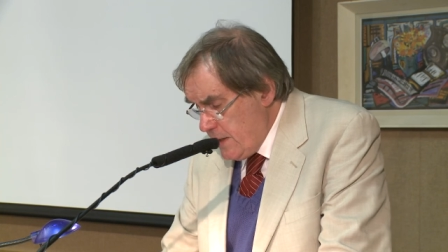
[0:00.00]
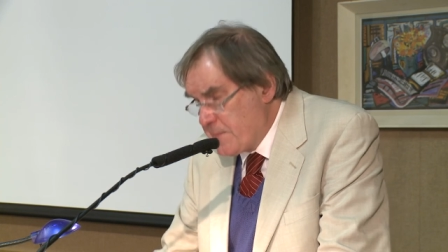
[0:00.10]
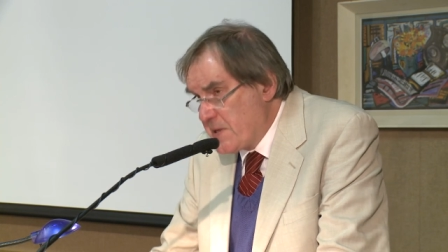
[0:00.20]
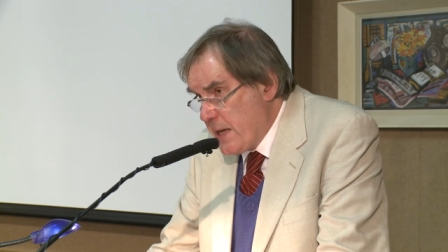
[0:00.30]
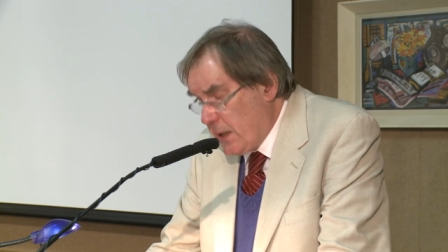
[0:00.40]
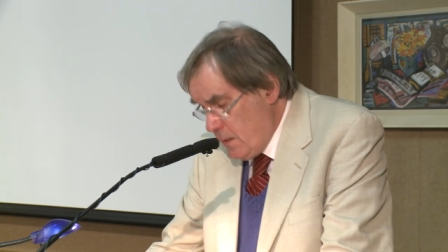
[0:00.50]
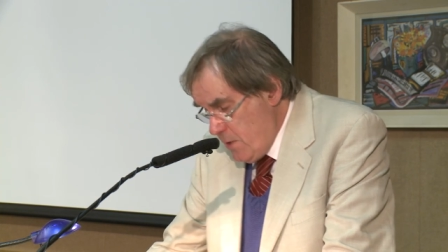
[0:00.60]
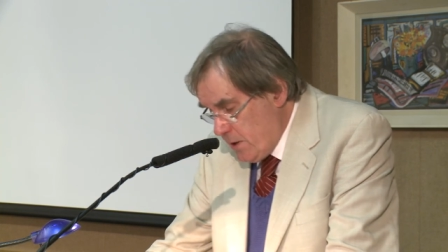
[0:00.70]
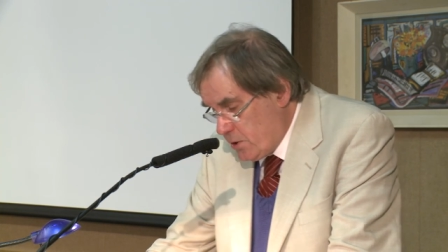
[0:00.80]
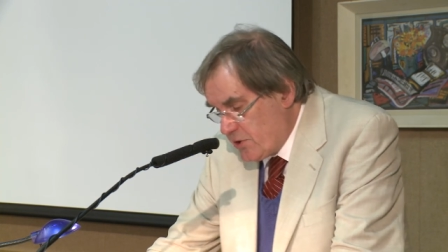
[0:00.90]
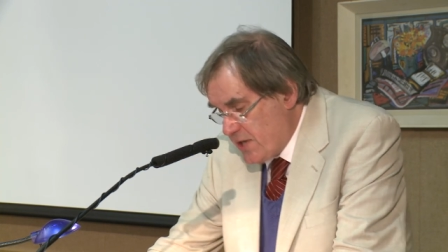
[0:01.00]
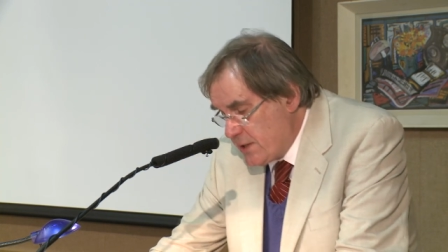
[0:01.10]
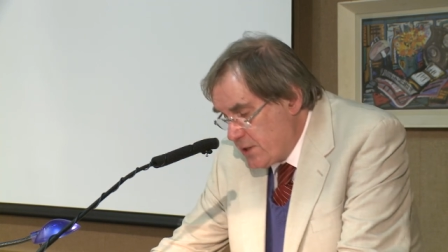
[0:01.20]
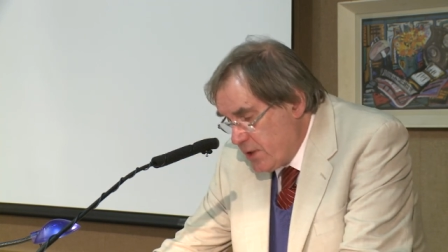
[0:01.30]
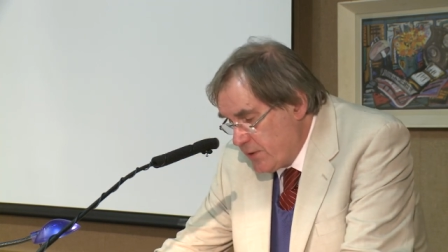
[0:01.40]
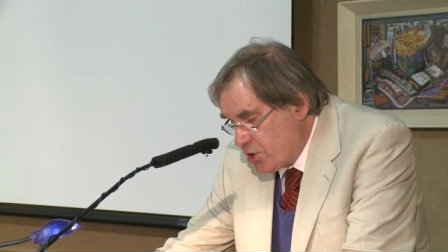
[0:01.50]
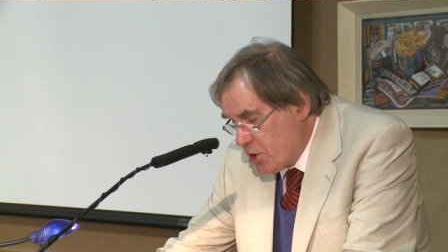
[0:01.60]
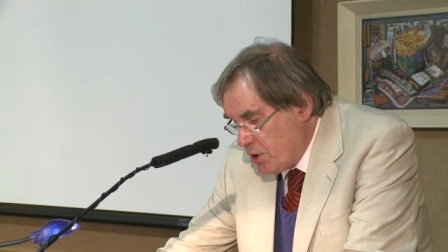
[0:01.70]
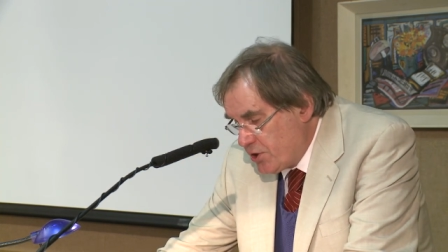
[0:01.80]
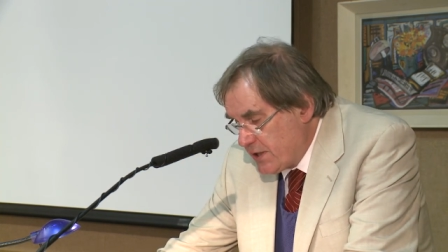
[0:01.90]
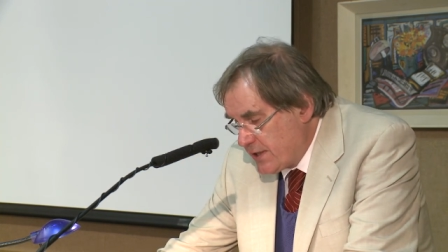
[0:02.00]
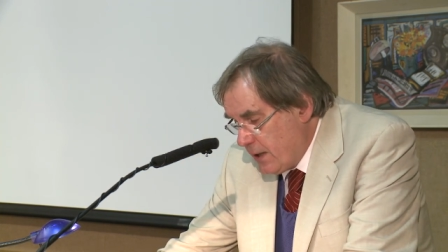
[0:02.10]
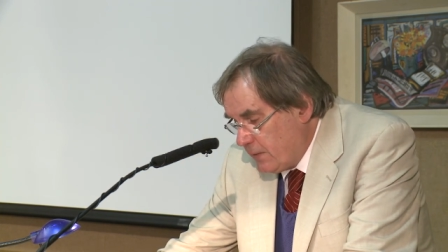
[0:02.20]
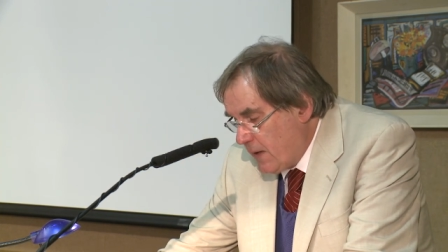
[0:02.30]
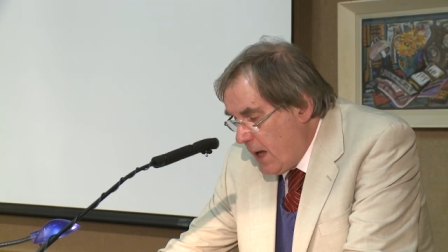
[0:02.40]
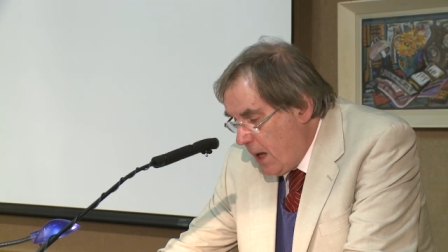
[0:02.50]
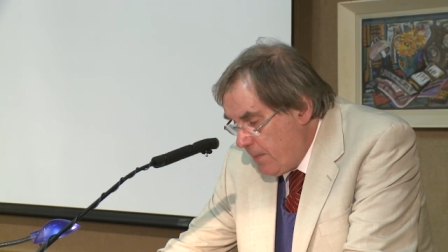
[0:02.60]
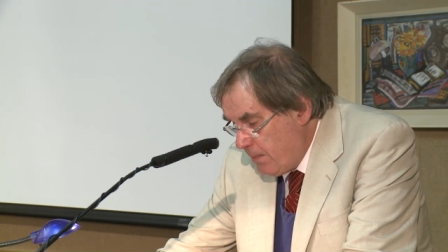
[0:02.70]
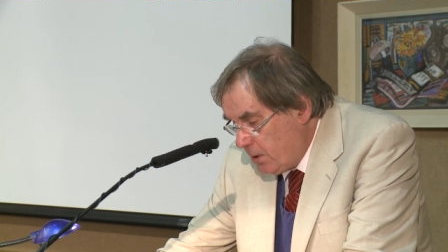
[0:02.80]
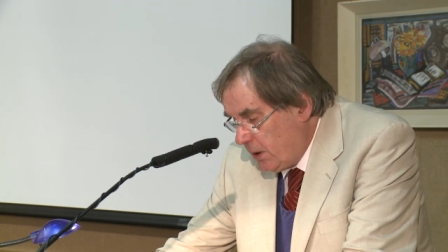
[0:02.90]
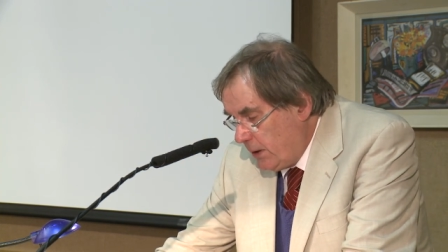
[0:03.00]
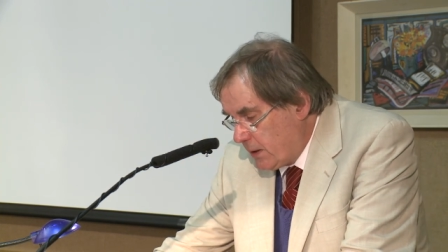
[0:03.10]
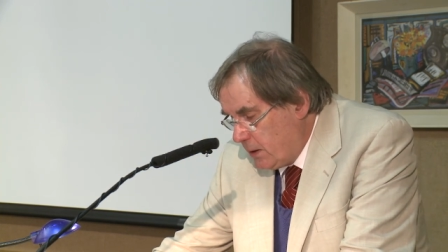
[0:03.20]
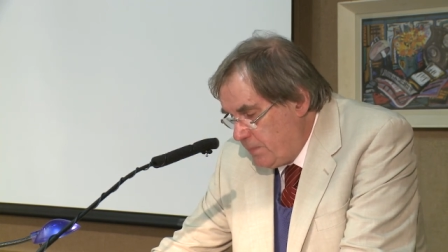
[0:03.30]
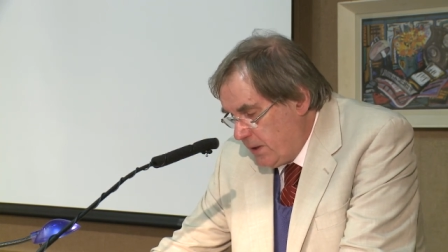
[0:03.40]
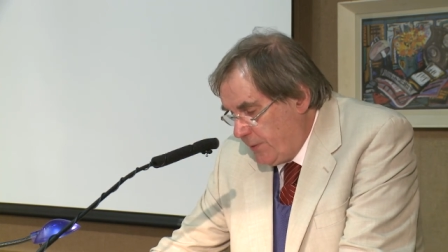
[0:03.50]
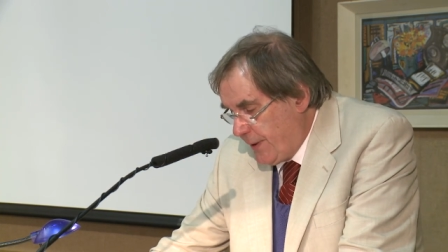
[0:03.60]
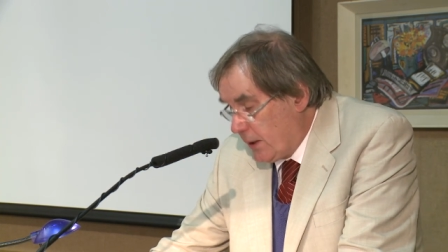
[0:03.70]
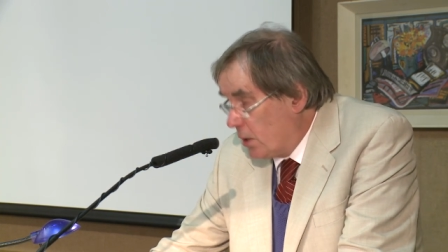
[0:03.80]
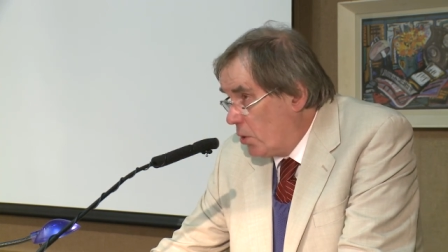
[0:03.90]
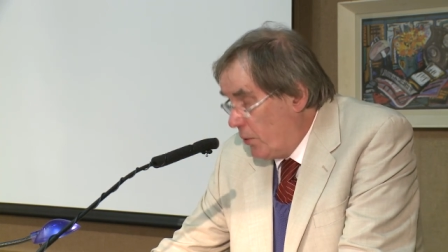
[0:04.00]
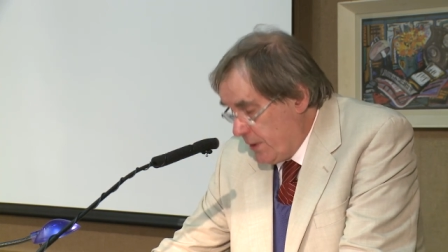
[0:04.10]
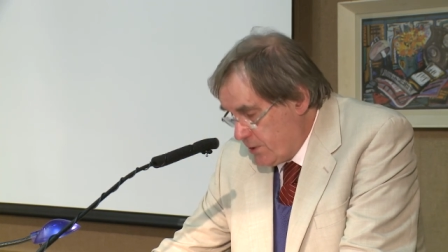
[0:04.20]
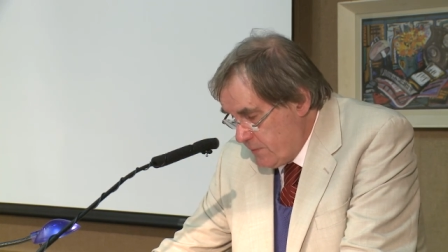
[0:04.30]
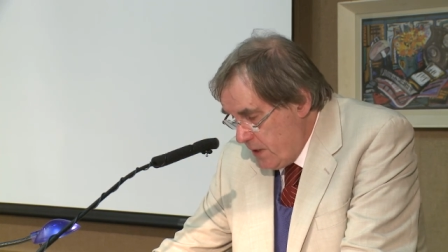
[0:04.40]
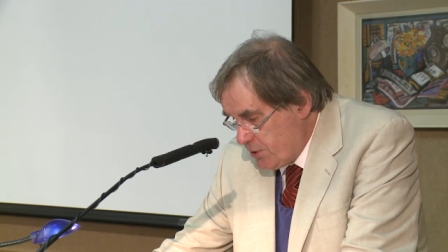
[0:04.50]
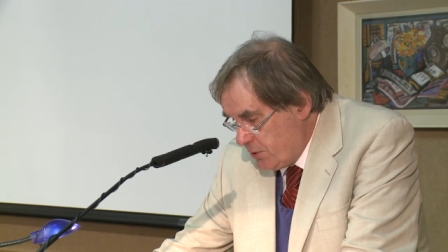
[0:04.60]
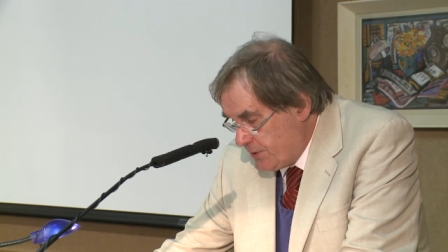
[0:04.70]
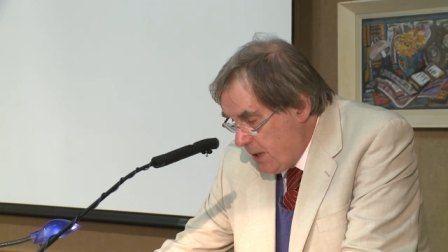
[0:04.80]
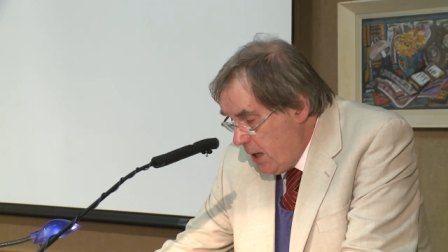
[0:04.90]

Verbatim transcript: This particular miracle centres on the church itself, a humble little building, according to Reginald,